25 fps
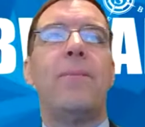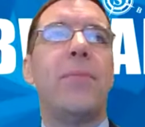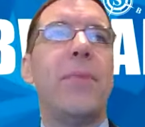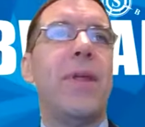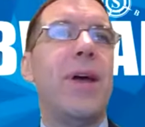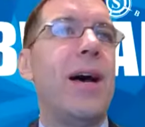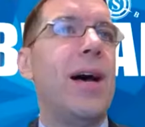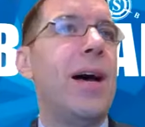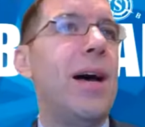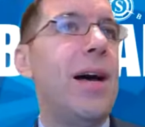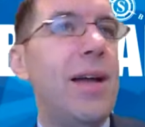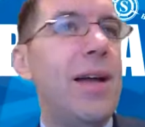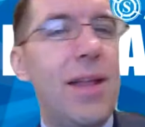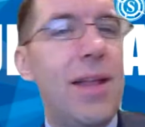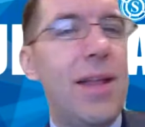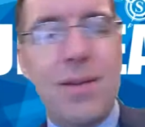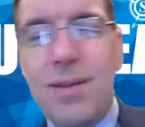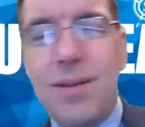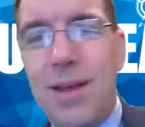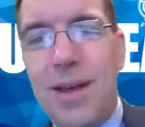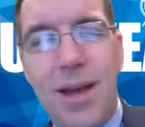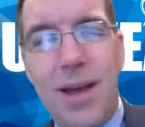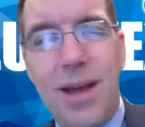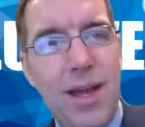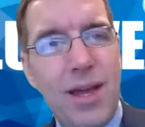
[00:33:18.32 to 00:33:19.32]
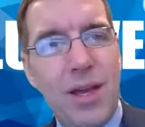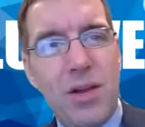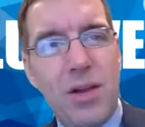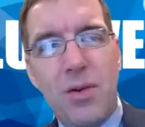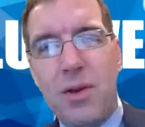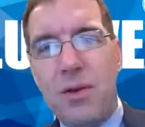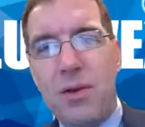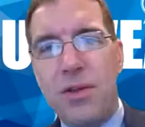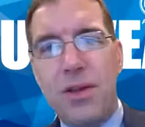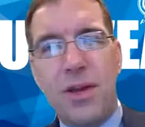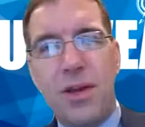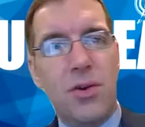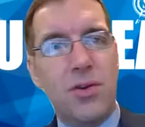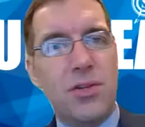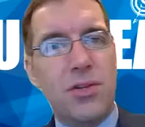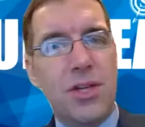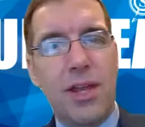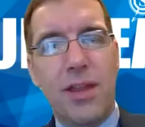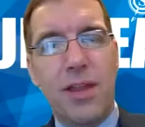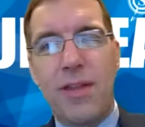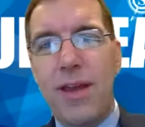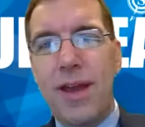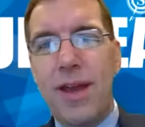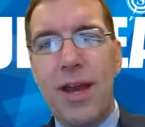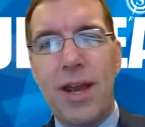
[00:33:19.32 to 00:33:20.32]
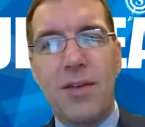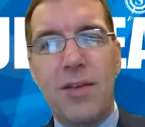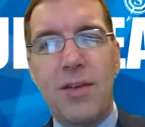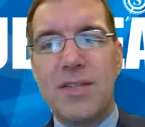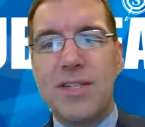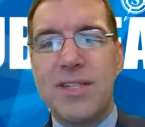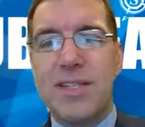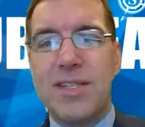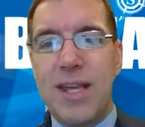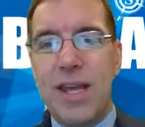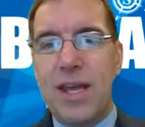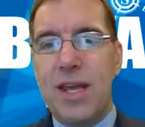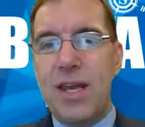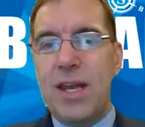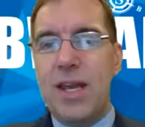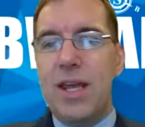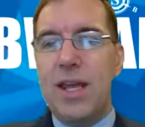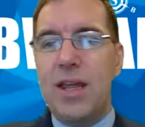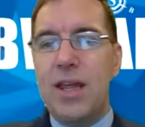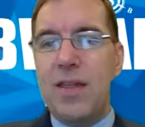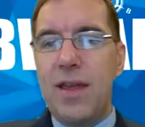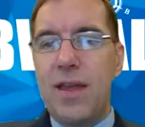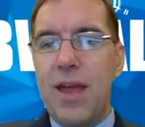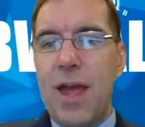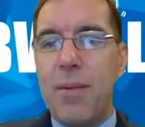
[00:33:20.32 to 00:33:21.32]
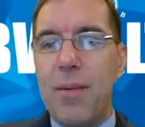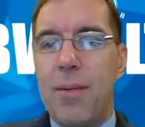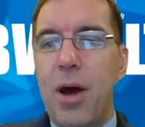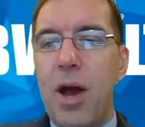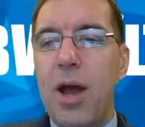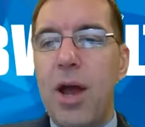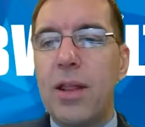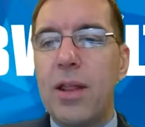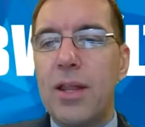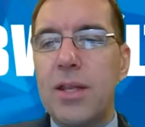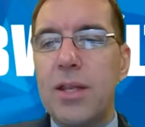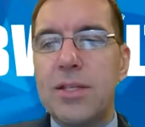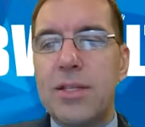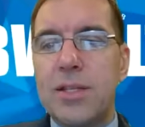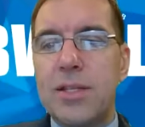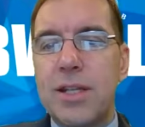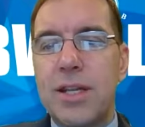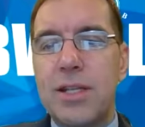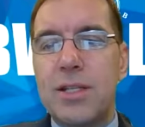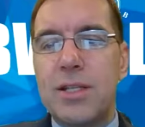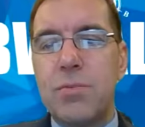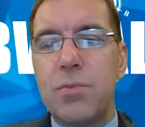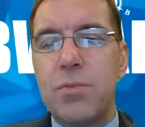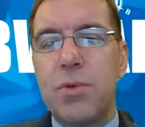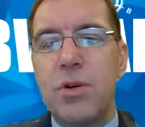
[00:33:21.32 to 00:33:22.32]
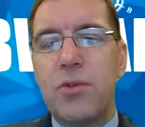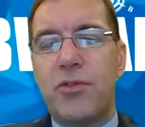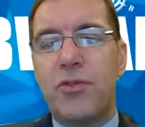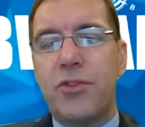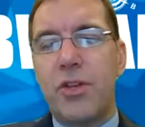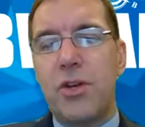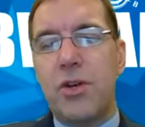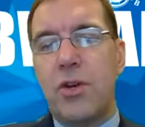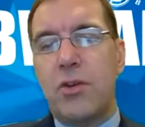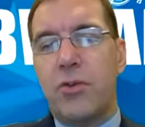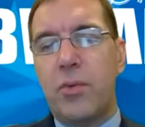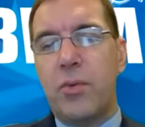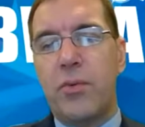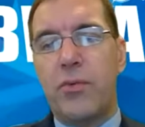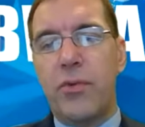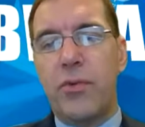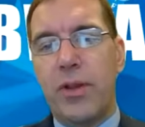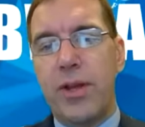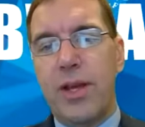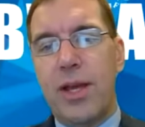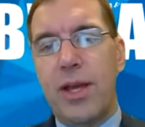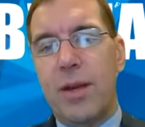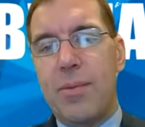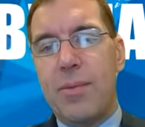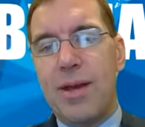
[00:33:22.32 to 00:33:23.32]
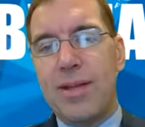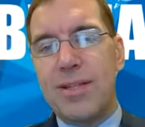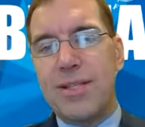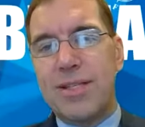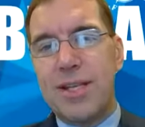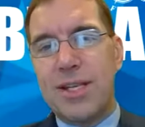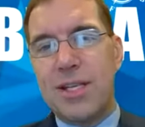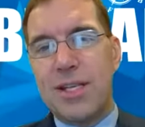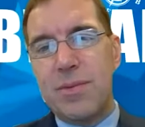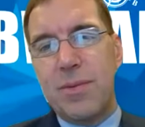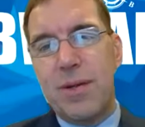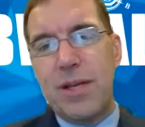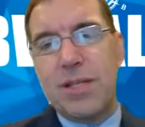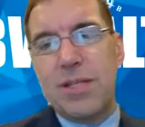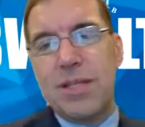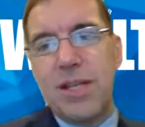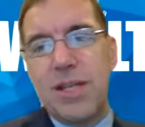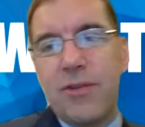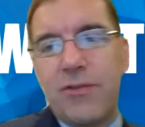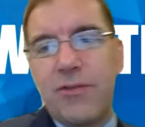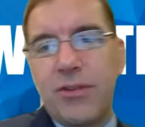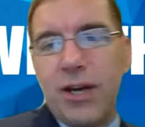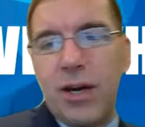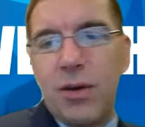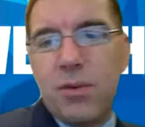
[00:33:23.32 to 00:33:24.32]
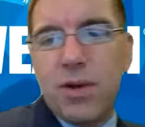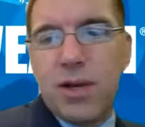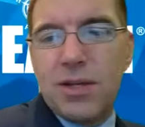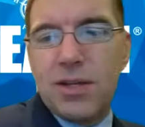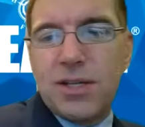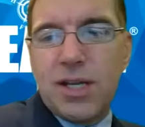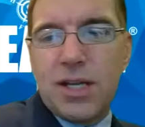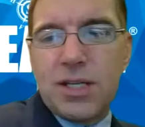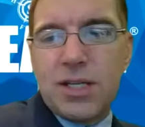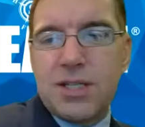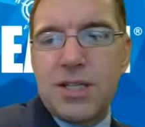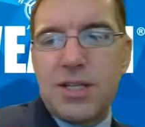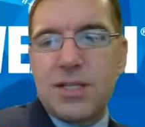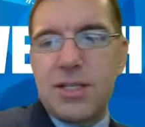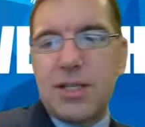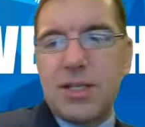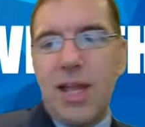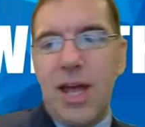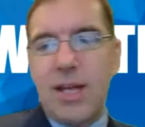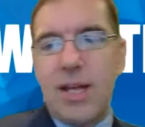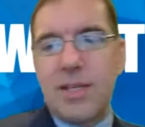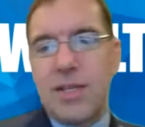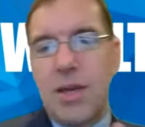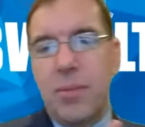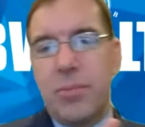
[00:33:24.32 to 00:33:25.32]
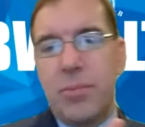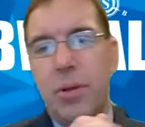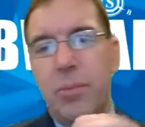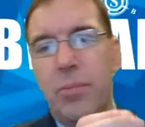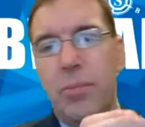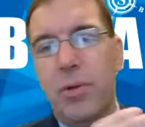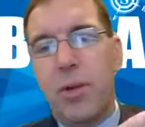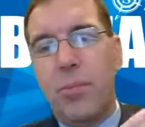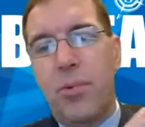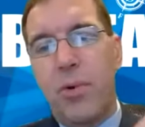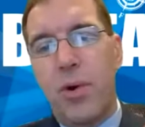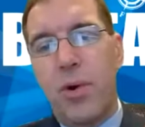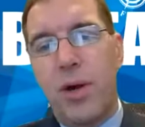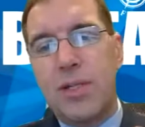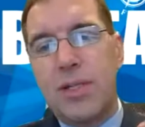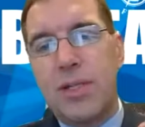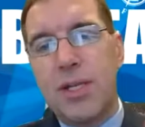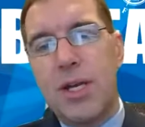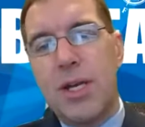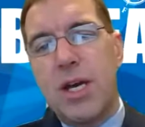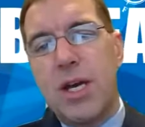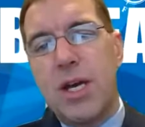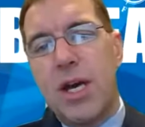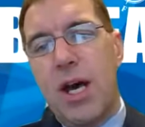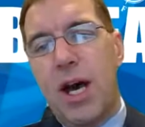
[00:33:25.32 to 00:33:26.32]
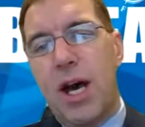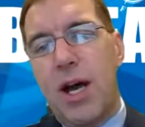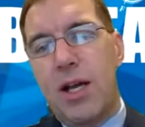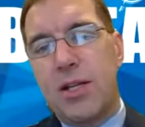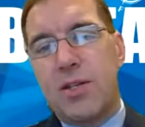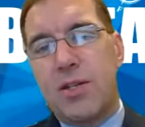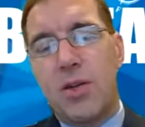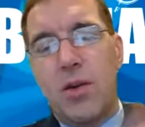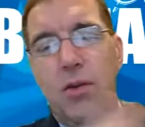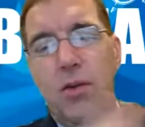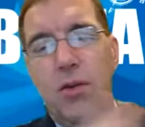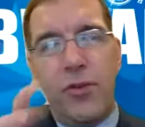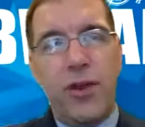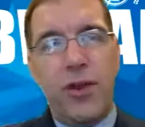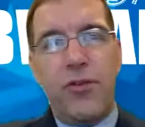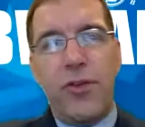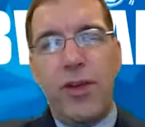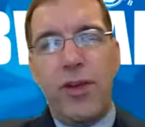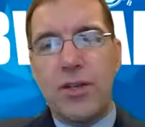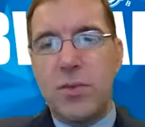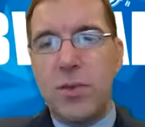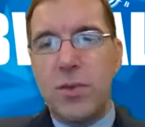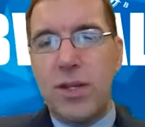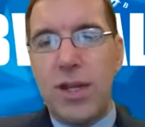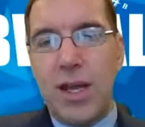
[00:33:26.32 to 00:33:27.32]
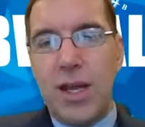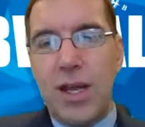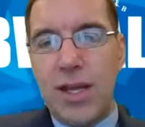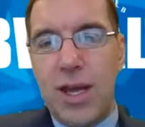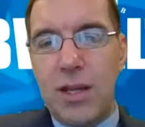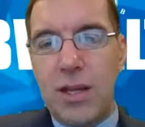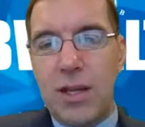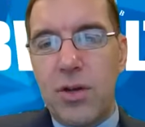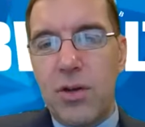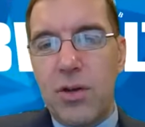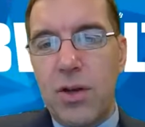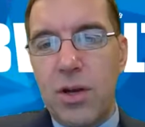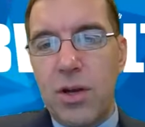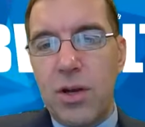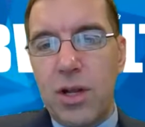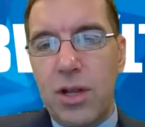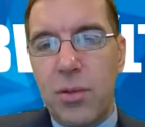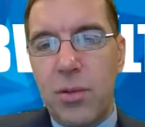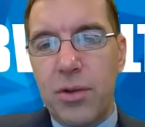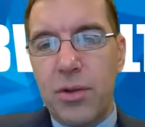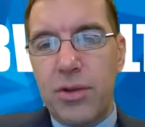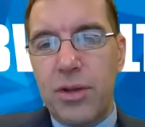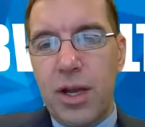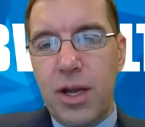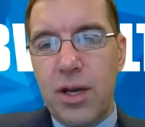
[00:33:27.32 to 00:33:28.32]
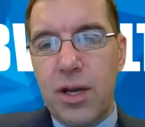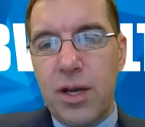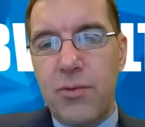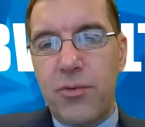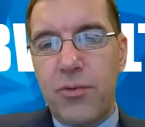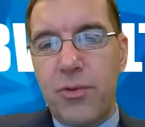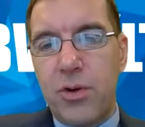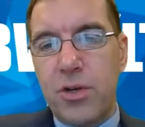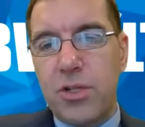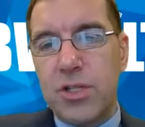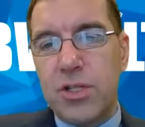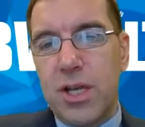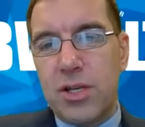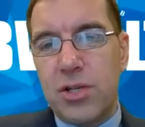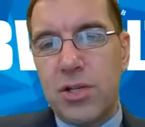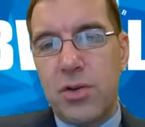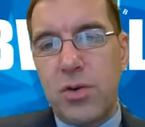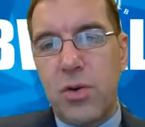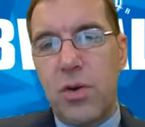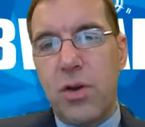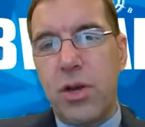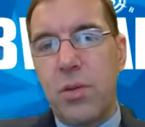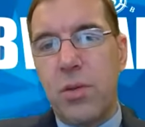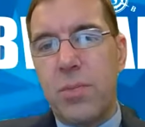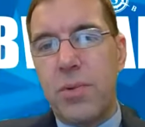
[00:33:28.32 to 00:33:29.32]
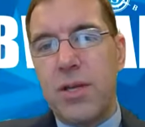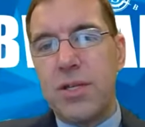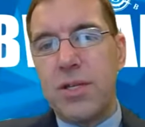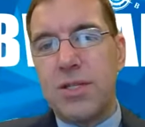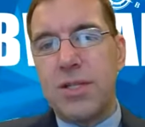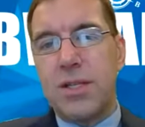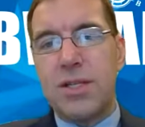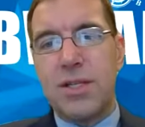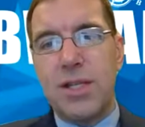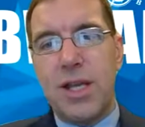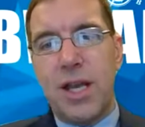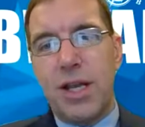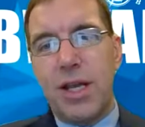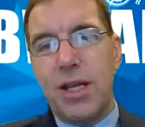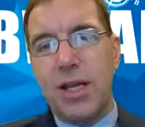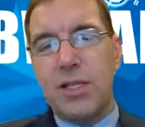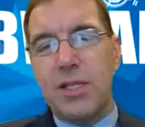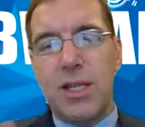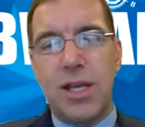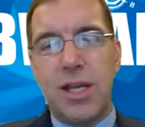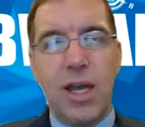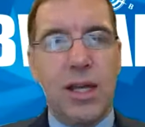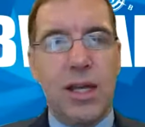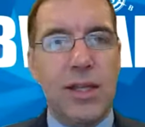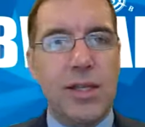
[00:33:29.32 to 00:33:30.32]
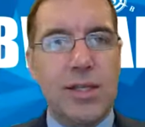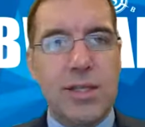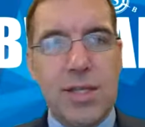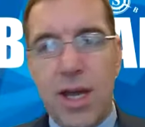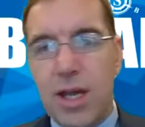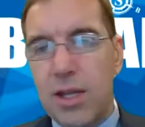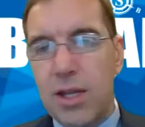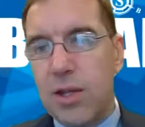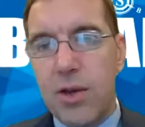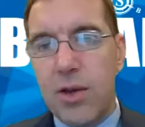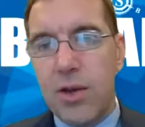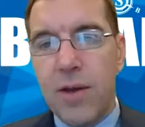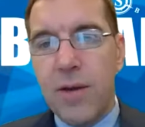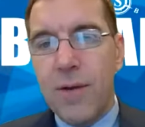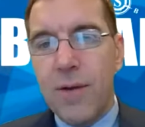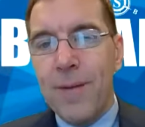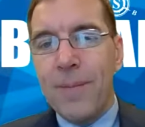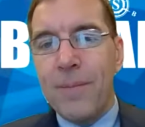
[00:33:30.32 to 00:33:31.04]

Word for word: Uh, I agree with you, Coach Kellie. They got to have skin in the game. All right, let's let's move to, because we've only got about six minutes left, and I want to touch these last couple of bullet points. Uh, so don't forget, if you guys want that download, go to clubwealth.com forward slash grow your business, and I'll get you Kellie's download.